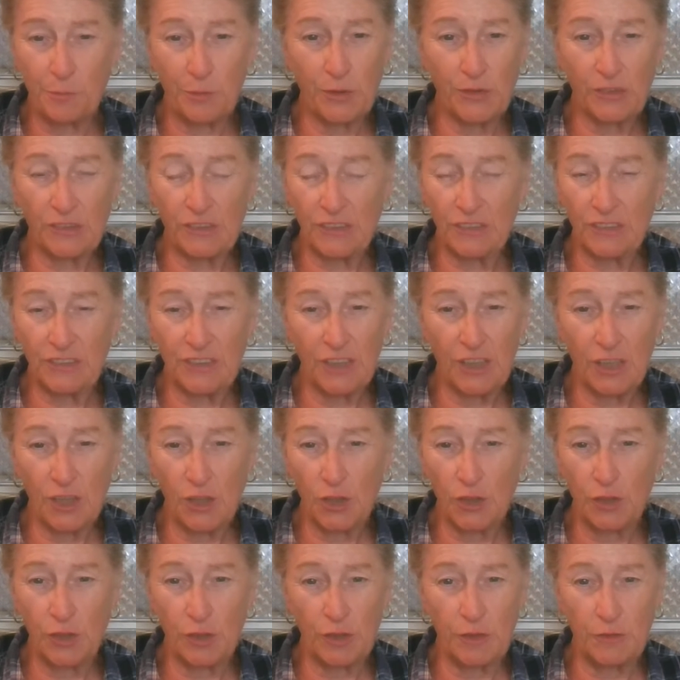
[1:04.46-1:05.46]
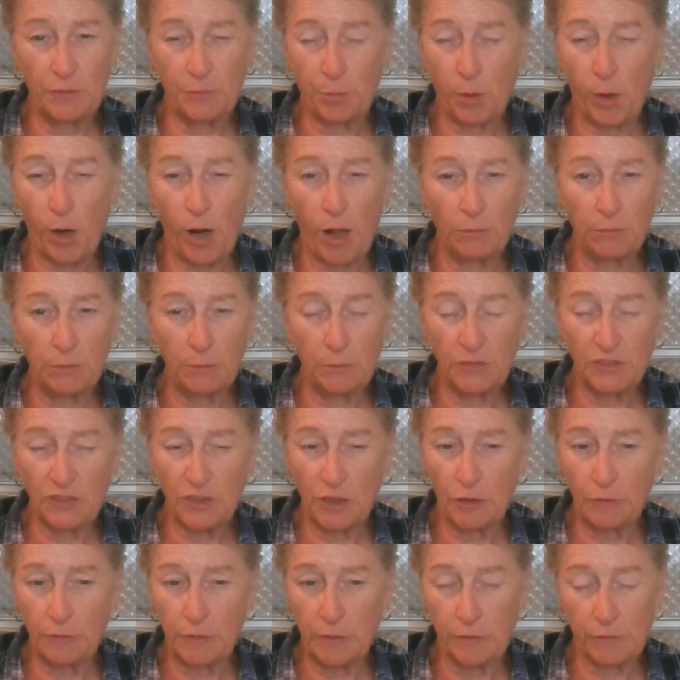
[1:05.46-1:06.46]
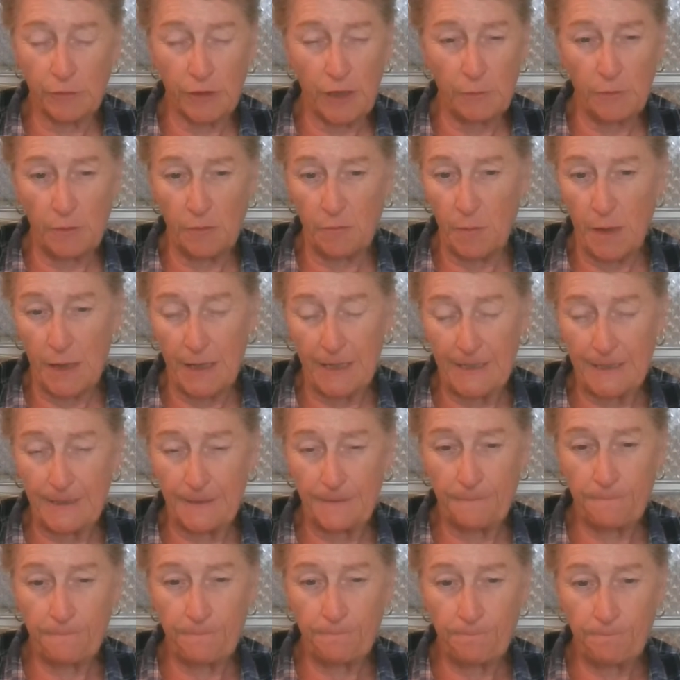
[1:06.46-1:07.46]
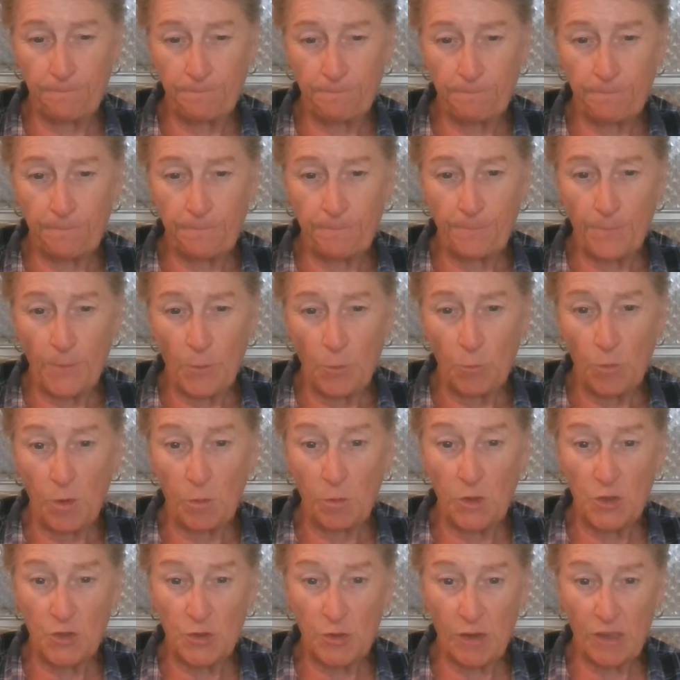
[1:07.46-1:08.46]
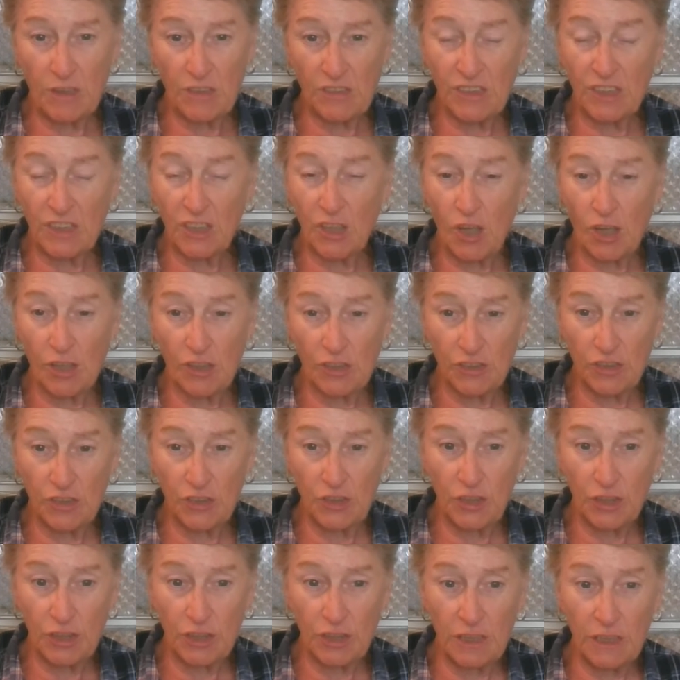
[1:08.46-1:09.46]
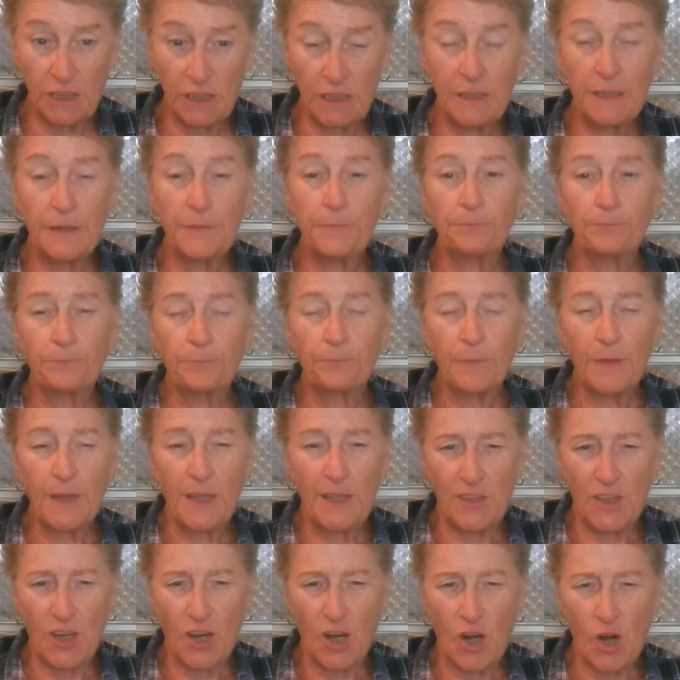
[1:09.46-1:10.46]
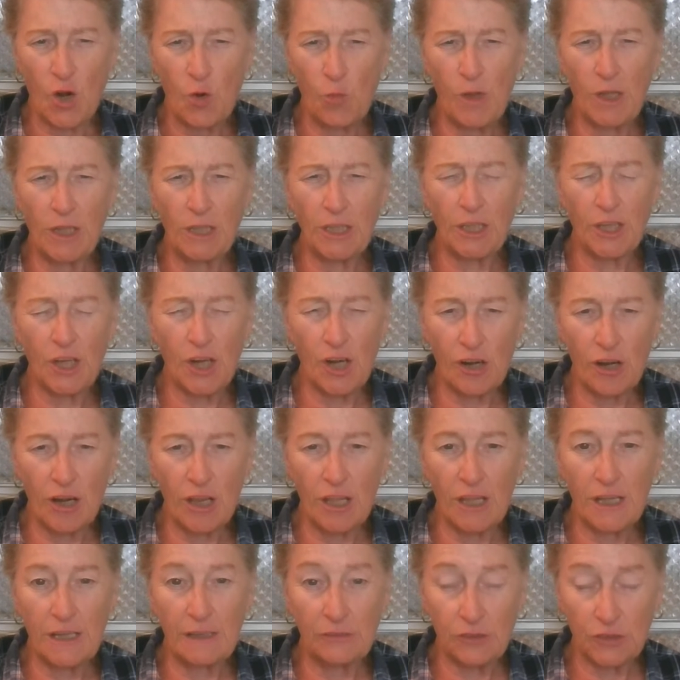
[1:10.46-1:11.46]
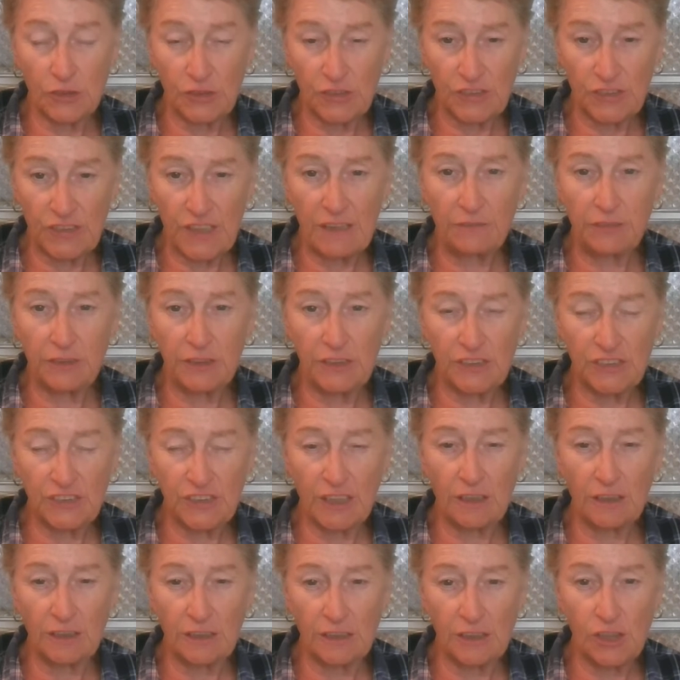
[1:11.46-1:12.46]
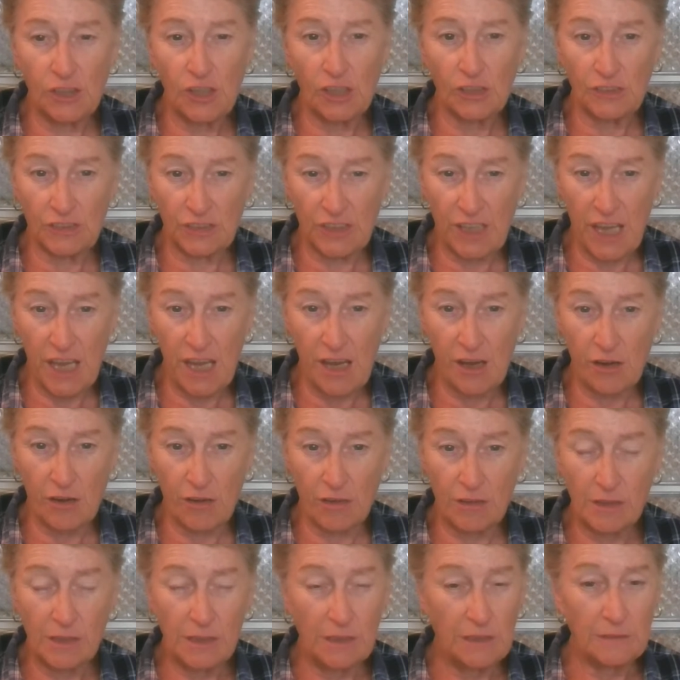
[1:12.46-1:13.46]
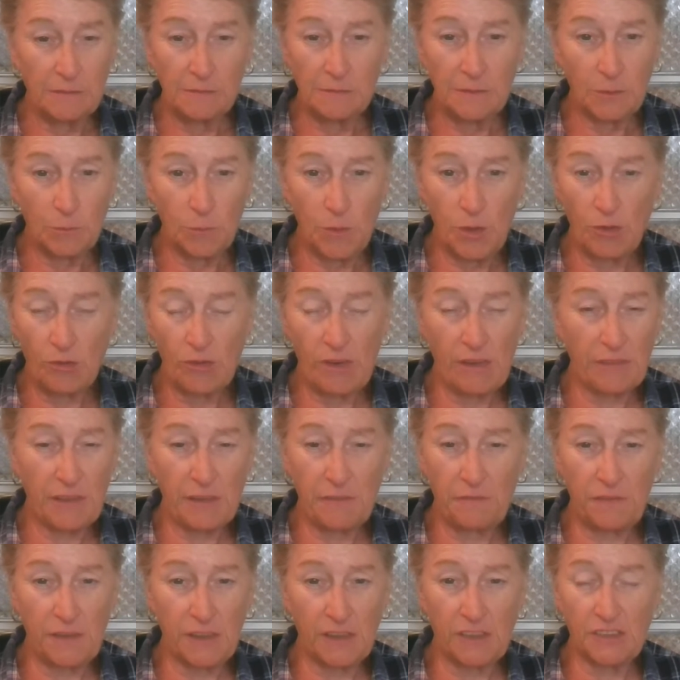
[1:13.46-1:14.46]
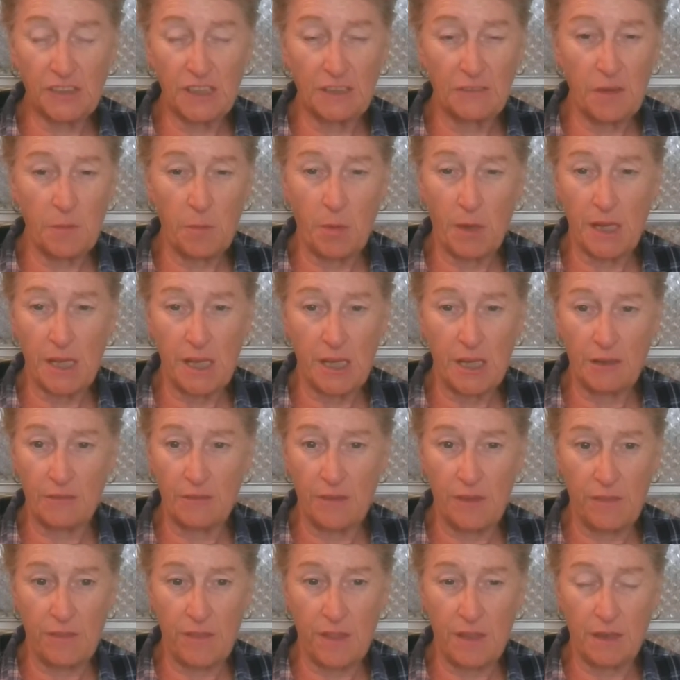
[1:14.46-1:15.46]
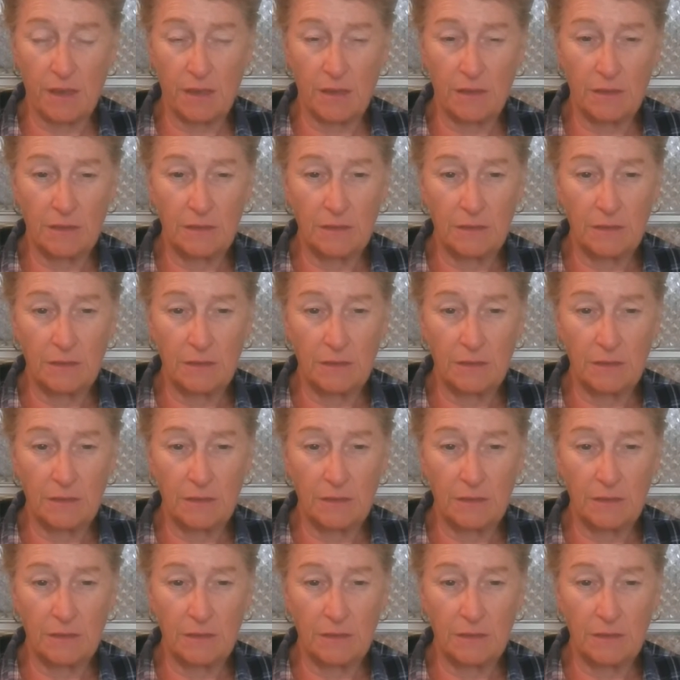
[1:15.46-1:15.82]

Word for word: puts us in a good problem solving frame of mind. When we trust that God is good and that our will and our lives are safely settled in God's care, we don't have to fix everybody and everything.